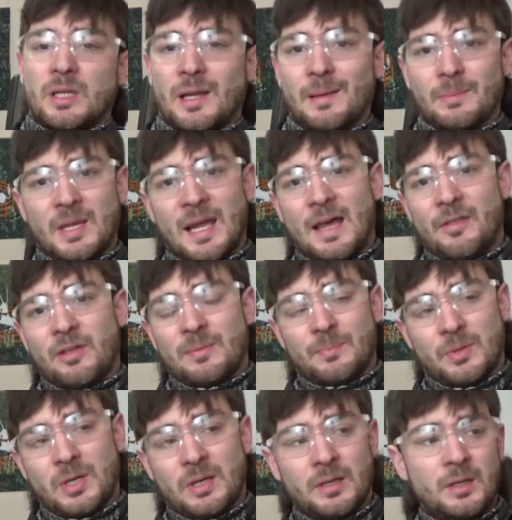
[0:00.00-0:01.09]
I'm Catholic,
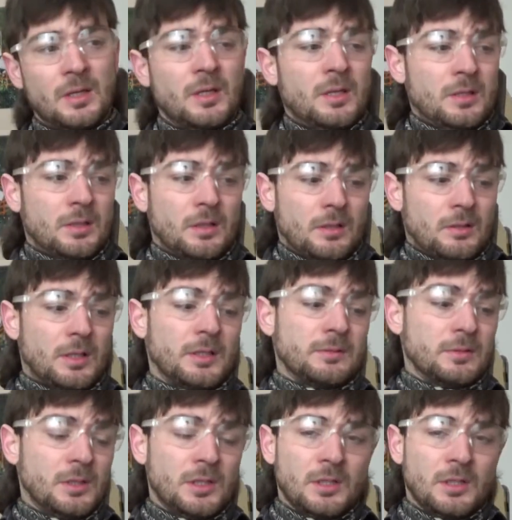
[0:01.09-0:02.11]
but, I